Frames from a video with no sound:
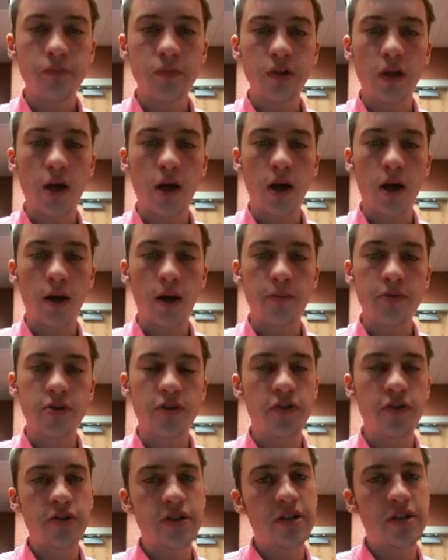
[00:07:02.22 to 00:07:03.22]
Um, so if
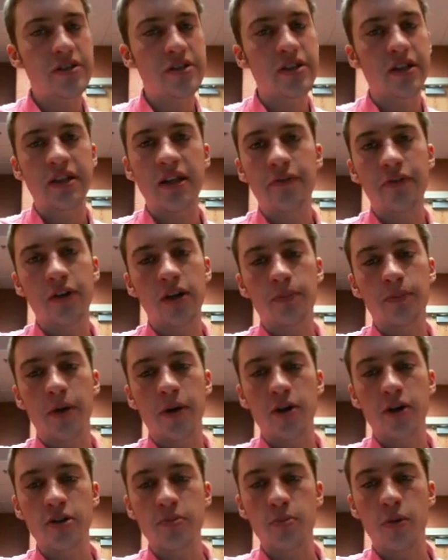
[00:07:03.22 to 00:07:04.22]
you see significant
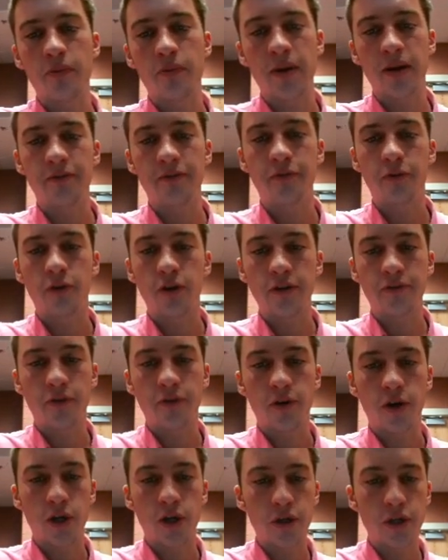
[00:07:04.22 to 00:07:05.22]
bearish movement at forty-four
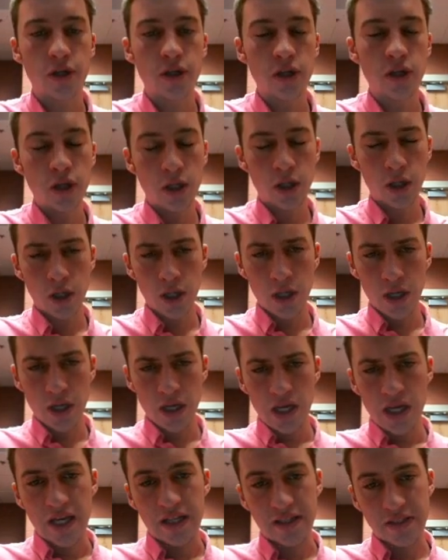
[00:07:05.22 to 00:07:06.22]
hundred,
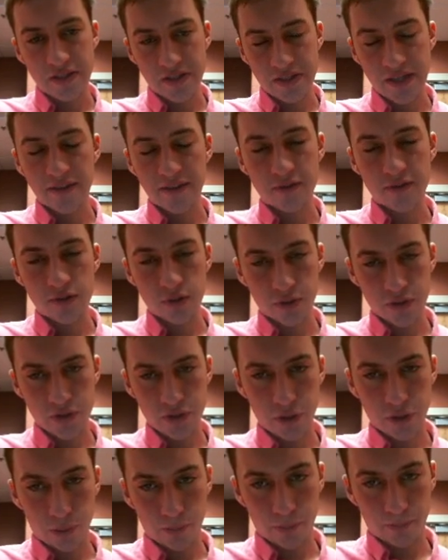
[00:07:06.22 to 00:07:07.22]
it's safe to
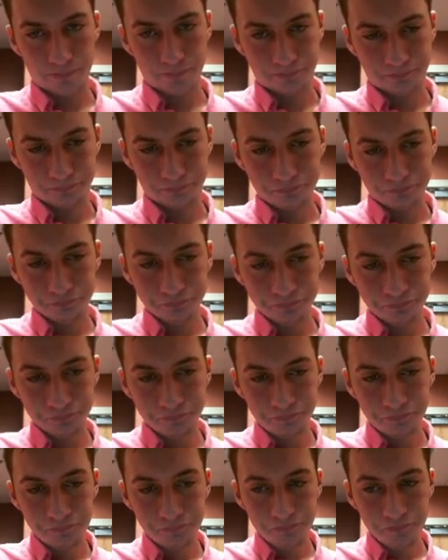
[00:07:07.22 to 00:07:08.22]
assume
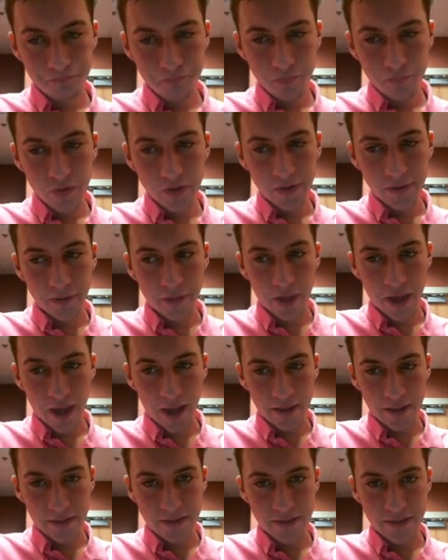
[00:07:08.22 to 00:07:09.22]

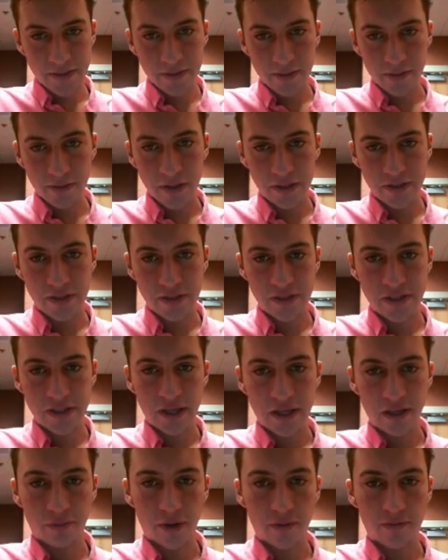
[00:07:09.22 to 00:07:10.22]
that this is the end
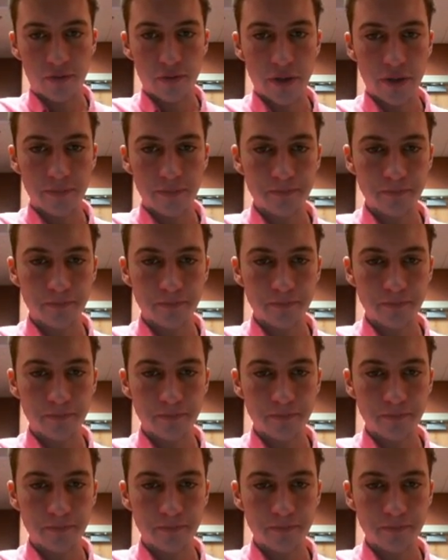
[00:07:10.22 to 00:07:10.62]
of wave three.